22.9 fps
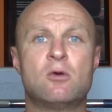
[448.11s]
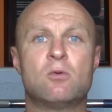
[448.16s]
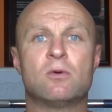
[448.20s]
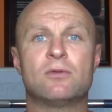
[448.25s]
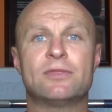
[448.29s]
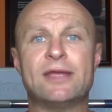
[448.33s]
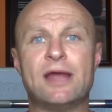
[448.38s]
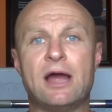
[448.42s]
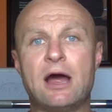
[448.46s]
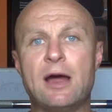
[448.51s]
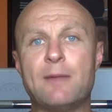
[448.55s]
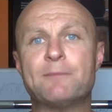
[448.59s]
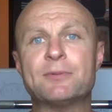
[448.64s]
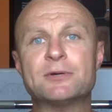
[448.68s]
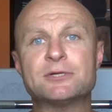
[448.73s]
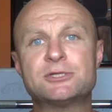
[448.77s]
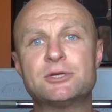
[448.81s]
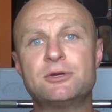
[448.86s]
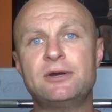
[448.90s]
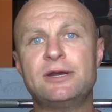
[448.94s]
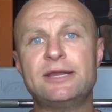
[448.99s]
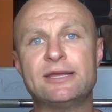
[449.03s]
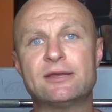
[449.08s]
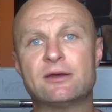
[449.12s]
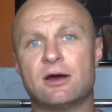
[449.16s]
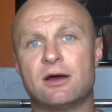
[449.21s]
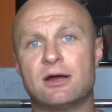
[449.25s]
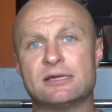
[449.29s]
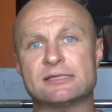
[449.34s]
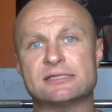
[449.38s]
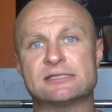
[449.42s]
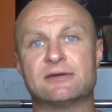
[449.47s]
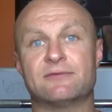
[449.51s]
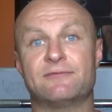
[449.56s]
Well, the opportunity
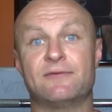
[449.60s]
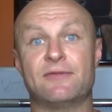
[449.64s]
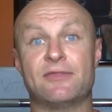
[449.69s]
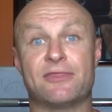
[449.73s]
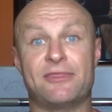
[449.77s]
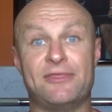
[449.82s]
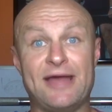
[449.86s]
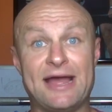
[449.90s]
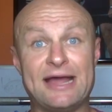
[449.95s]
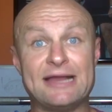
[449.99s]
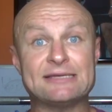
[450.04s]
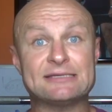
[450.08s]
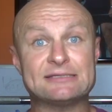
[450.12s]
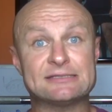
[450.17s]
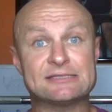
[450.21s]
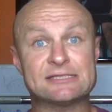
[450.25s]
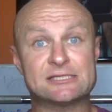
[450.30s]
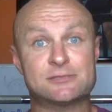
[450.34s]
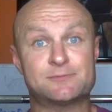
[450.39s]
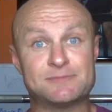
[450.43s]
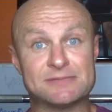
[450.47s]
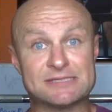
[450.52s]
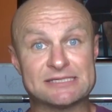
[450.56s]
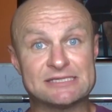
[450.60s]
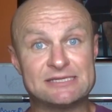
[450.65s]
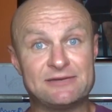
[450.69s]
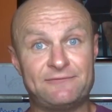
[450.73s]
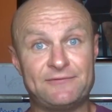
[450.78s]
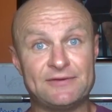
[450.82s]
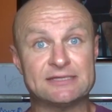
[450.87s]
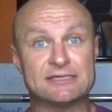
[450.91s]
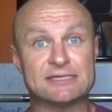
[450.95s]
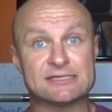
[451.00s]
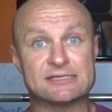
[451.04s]
cost of that
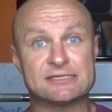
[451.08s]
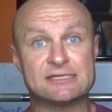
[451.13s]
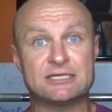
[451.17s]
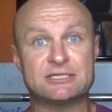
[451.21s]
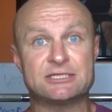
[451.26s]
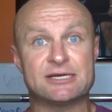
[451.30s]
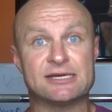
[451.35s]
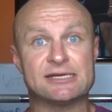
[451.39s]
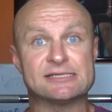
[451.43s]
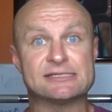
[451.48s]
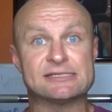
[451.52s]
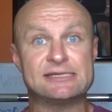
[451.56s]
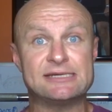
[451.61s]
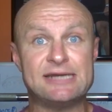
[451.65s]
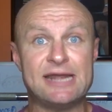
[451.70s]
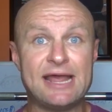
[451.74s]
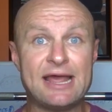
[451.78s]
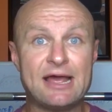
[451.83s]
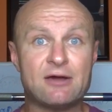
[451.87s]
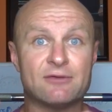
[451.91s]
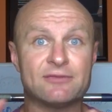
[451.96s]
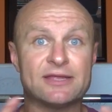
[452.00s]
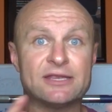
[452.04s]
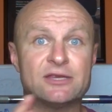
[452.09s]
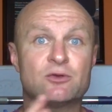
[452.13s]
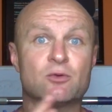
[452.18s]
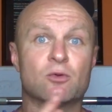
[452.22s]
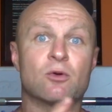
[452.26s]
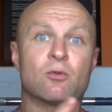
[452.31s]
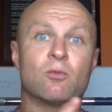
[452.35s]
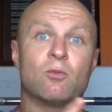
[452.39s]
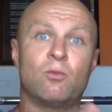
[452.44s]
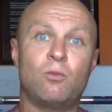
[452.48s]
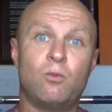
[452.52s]
specific decision is now that
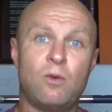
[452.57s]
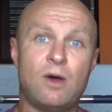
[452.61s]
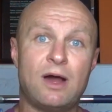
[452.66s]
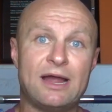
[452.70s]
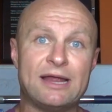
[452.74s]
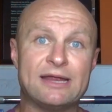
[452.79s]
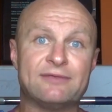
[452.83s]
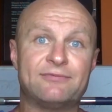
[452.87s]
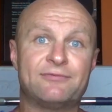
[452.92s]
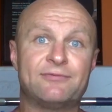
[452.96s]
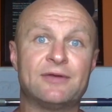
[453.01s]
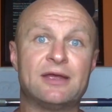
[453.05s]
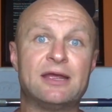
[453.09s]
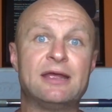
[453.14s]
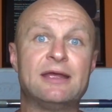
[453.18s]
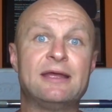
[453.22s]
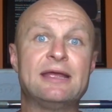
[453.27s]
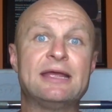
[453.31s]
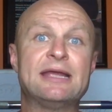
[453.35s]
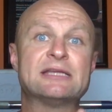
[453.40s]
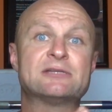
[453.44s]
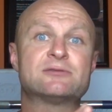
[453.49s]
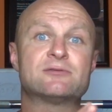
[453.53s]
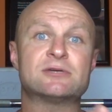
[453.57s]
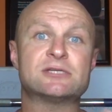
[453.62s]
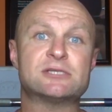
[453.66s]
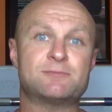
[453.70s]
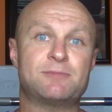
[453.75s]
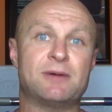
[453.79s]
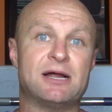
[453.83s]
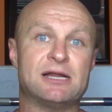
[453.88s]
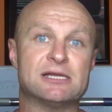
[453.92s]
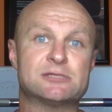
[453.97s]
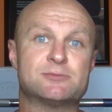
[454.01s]
your wife is
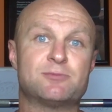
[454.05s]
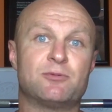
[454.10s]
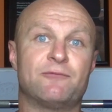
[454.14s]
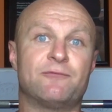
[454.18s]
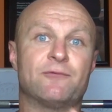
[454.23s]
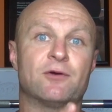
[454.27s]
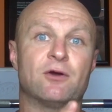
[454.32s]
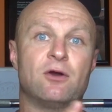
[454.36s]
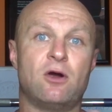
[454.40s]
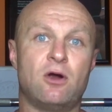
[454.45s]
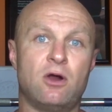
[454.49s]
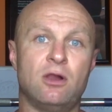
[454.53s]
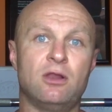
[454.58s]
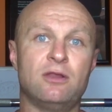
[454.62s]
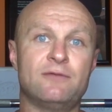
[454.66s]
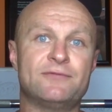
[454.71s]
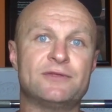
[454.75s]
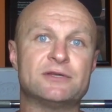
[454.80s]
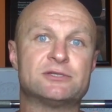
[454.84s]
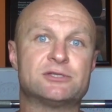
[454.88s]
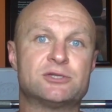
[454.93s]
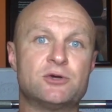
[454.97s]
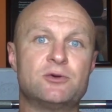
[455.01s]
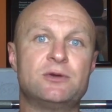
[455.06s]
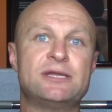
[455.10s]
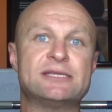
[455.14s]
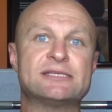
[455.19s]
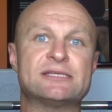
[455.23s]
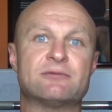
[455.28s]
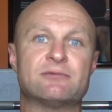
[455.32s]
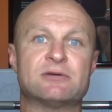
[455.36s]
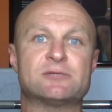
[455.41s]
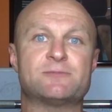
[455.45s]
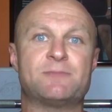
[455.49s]
responsible for all of the
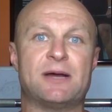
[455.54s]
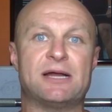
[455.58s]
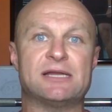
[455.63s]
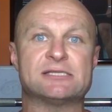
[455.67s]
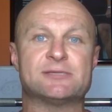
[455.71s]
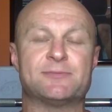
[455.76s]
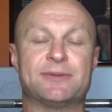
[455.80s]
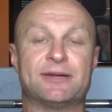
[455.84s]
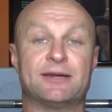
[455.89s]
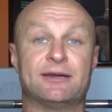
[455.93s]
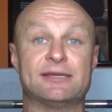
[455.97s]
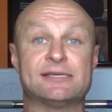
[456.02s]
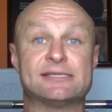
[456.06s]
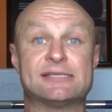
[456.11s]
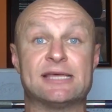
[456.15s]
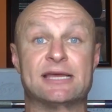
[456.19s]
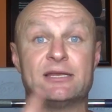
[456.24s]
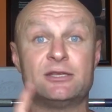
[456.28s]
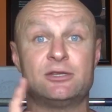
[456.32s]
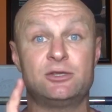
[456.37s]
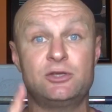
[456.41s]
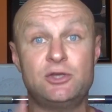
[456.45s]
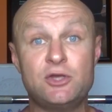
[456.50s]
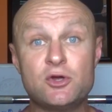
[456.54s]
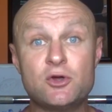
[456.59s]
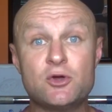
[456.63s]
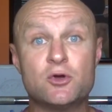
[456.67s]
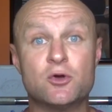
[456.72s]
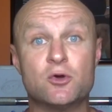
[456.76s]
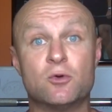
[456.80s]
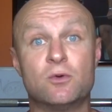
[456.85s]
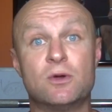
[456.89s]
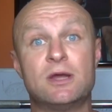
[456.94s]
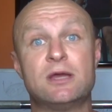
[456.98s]
duties and responsibilities that
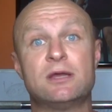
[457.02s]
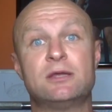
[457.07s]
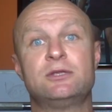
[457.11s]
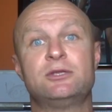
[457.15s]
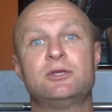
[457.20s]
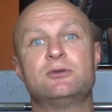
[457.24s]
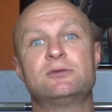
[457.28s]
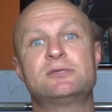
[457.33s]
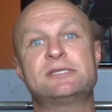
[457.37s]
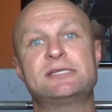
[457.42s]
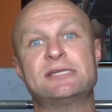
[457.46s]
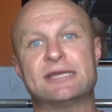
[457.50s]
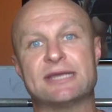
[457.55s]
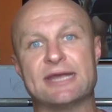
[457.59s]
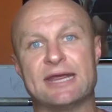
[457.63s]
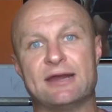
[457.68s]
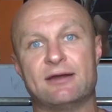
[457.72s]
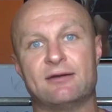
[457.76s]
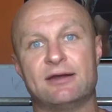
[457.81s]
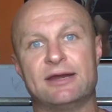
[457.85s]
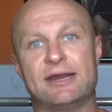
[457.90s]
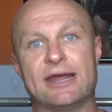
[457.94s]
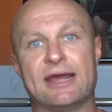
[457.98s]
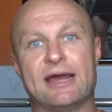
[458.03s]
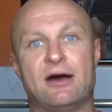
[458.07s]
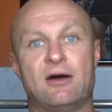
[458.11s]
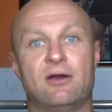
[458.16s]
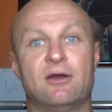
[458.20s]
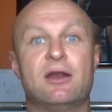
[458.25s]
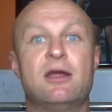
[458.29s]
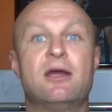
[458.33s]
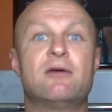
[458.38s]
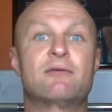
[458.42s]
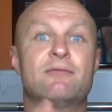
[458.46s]
you used to carry
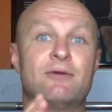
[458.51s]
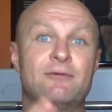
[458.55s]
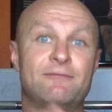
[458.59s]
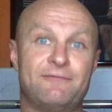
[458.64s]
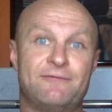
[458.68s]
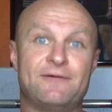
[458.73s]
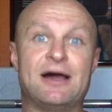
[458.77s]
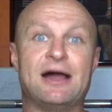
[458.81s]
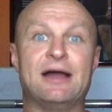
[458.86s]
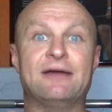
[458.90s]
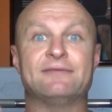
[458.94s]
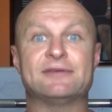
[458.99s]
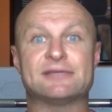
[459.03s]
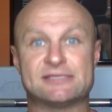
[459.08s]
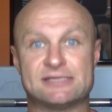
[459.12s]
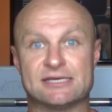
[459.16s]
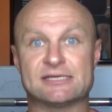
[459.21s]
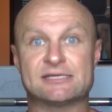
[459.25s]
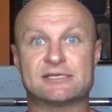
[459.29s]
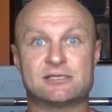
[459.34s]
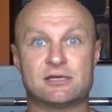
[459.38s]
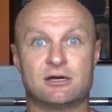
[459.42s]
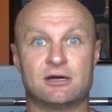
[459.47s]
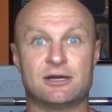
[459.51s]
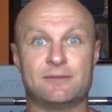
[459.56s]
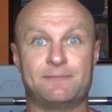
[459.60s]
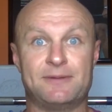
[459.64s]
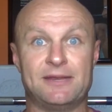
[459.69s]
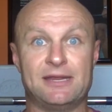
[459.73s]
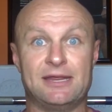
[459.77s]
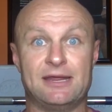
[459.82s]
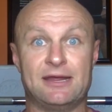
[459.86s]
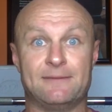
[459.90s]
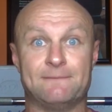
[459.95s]
out from 5 to 6:30
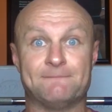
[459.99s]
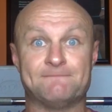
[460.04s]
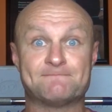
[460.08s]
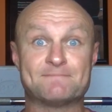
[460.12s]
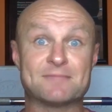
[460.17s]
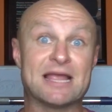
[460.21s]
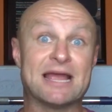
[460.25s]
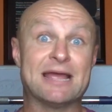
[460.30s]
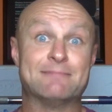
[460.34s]
p.m.